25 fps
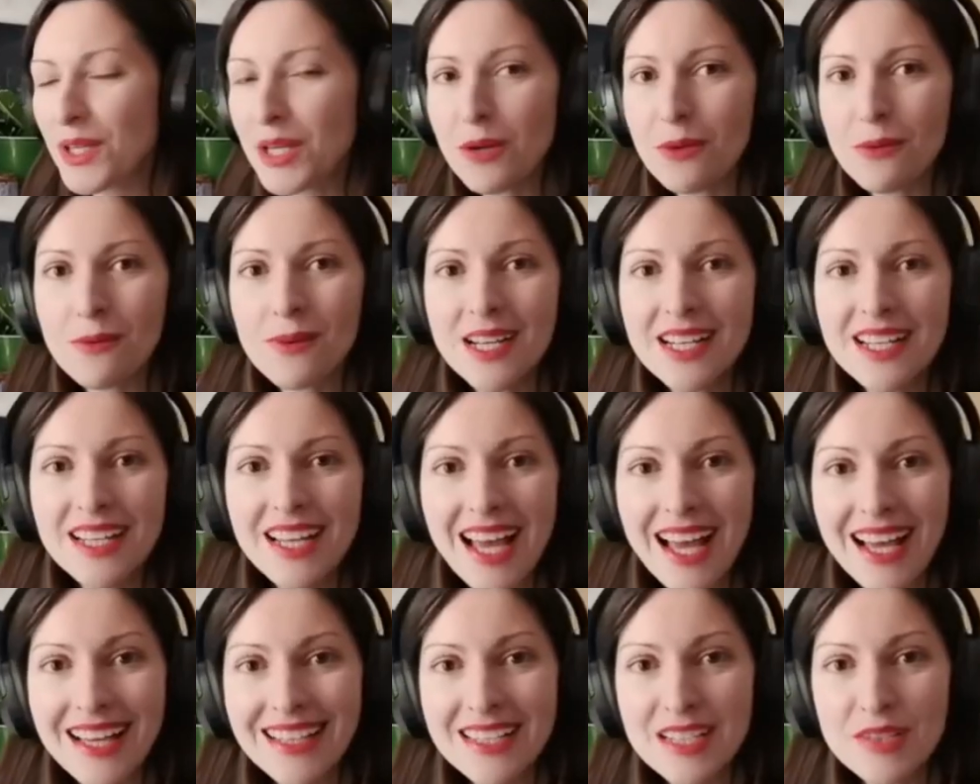We already
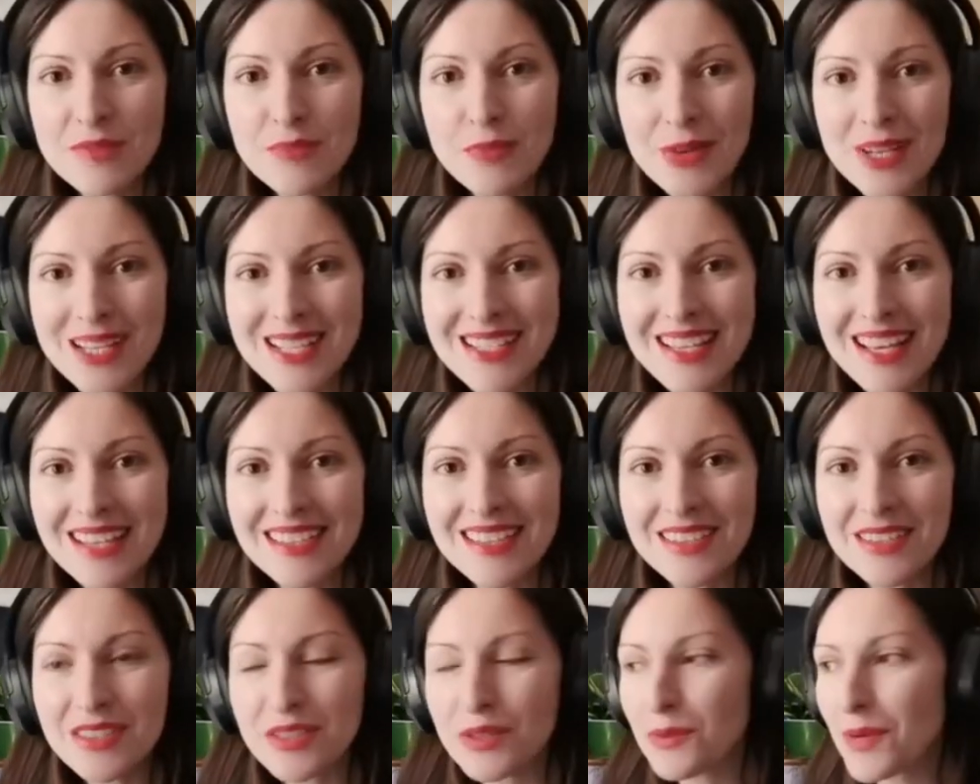already had it
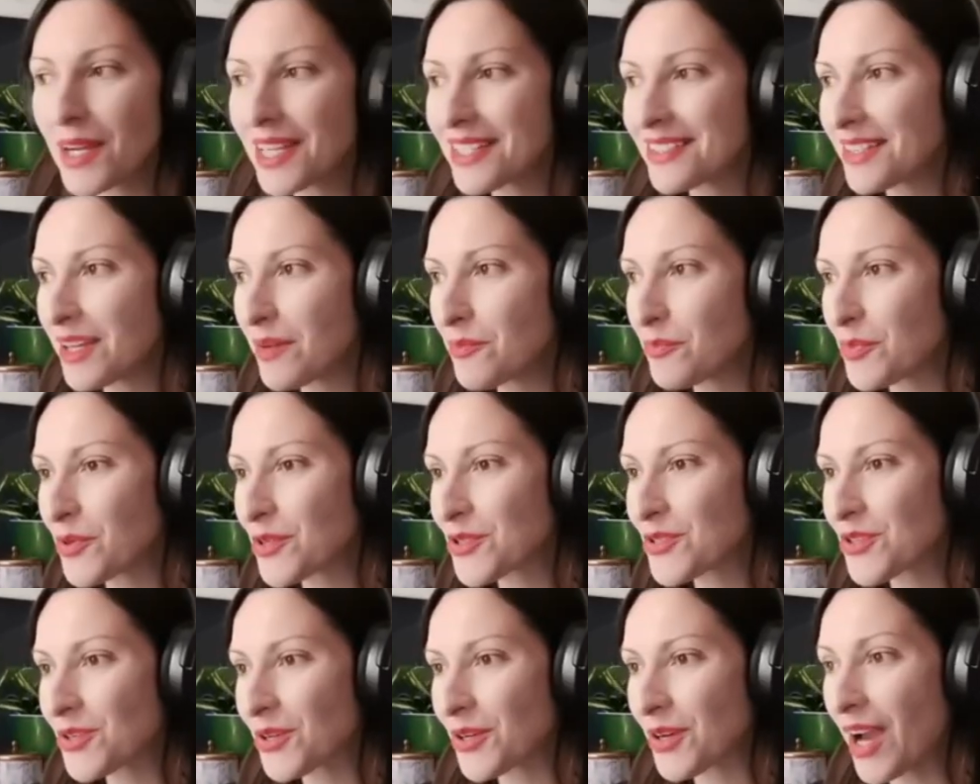preset at the right
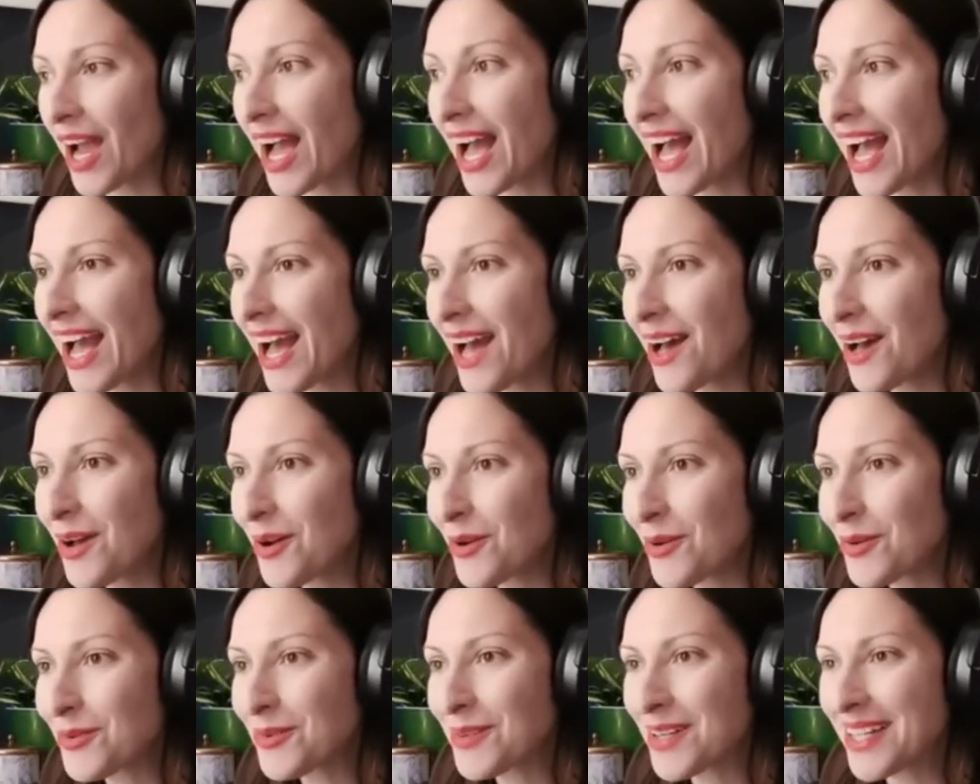temperature.
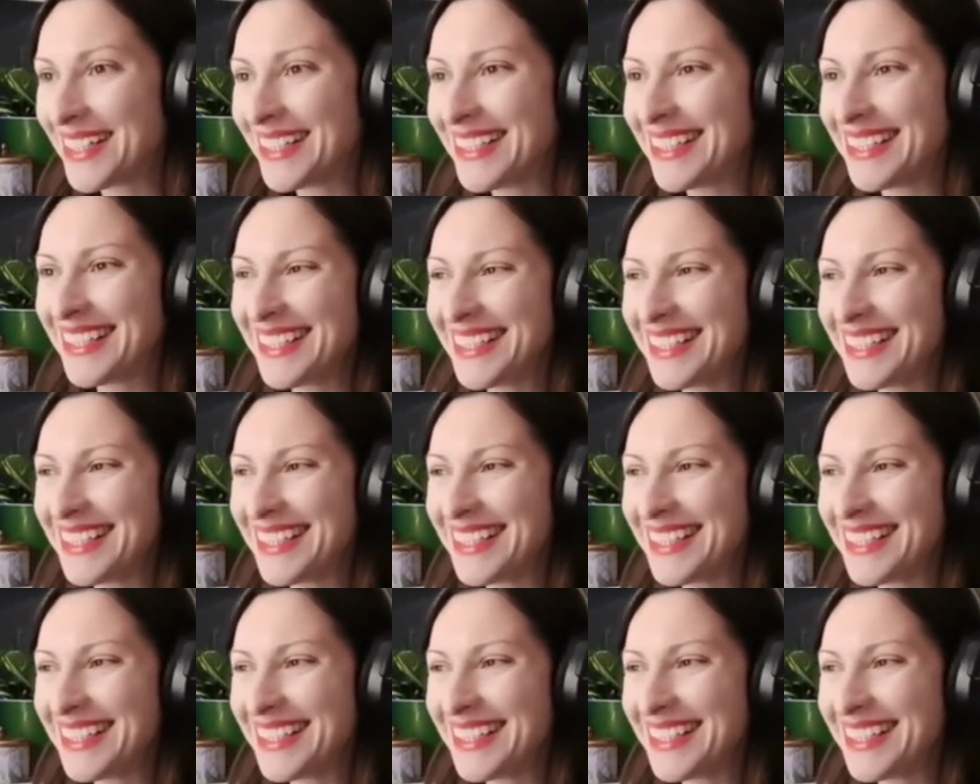How?